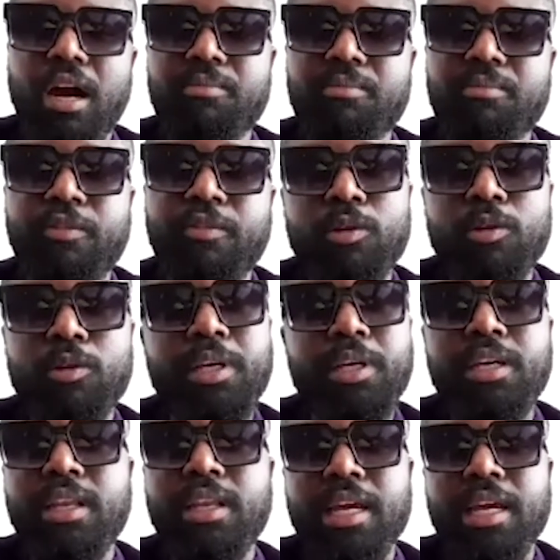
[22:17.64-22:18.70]
Follow
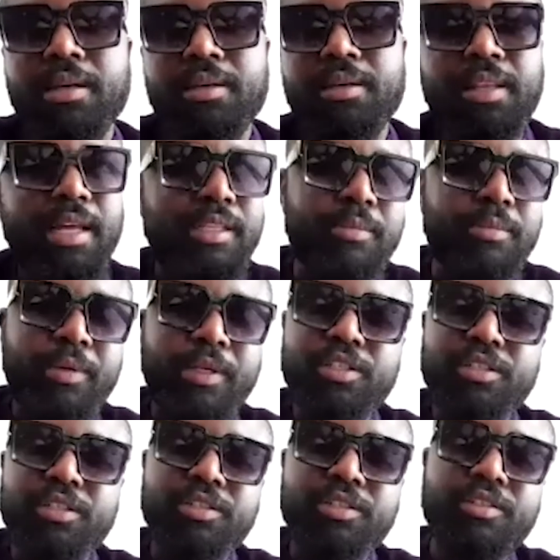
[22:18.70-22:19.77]
me, like the
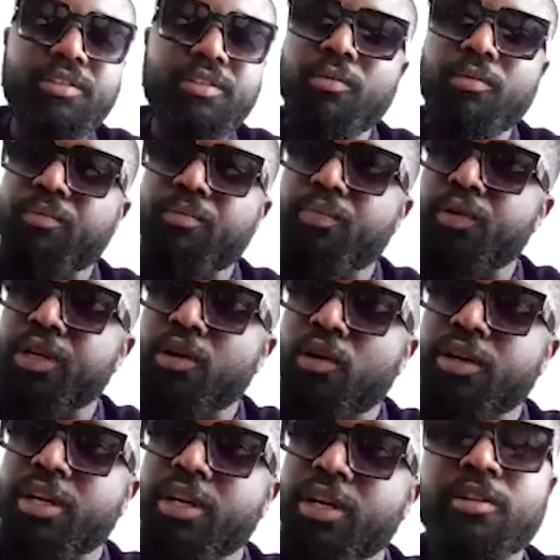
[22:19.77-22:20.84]
pictures,
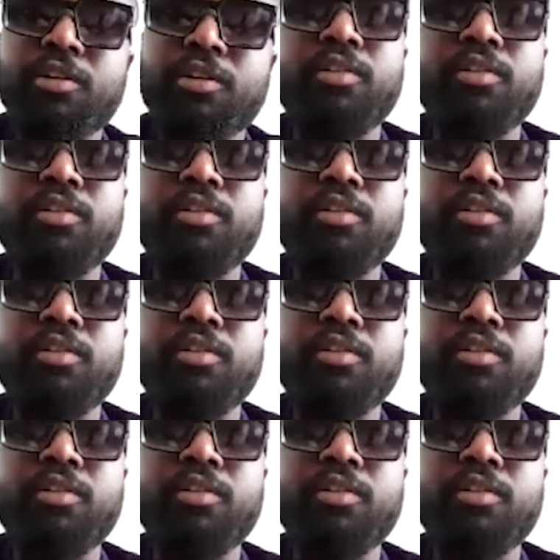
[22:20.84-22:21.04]
pre-order your